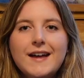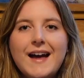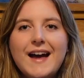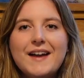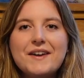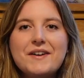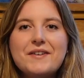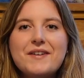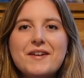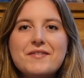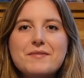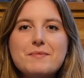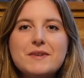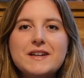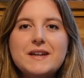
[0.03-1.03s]
Hello
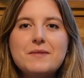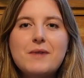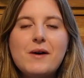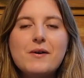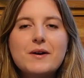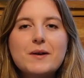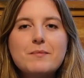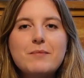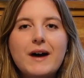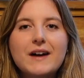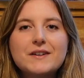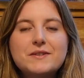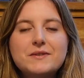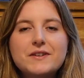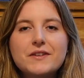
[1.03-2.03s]
everybody, welcome
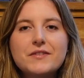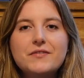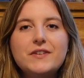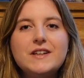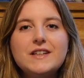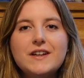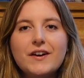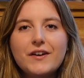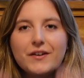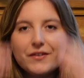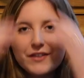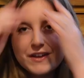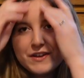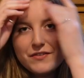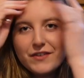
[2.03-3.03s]
back to another video.
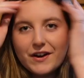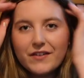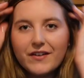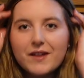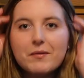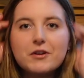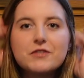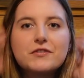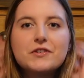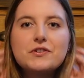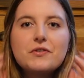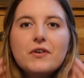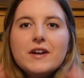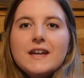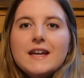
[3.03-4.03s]
Thank you very much for
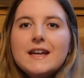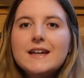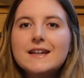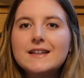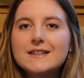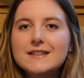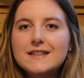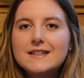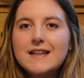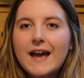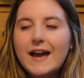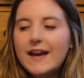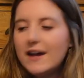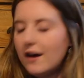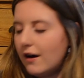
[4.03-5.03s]
joining.
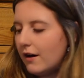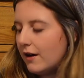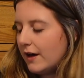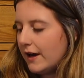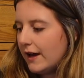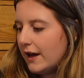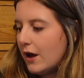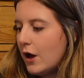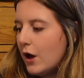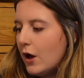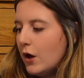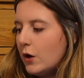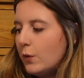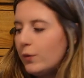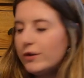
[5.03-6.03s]
Today I
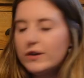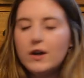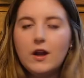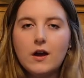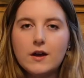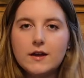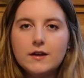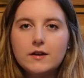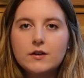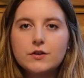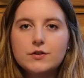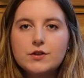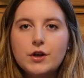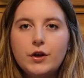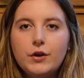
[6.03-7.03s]
would
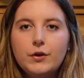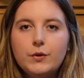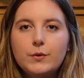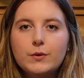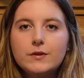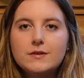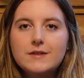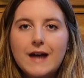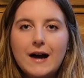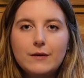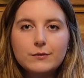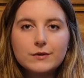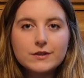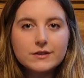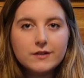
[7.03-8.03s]
like to
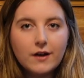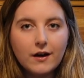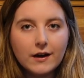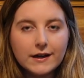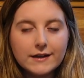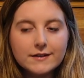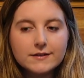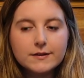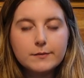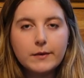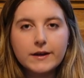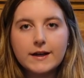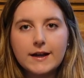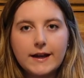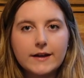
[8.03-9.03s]
downsize
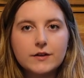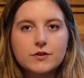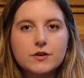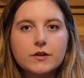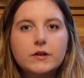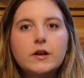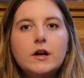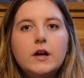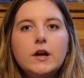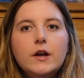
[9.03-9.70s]
my collection.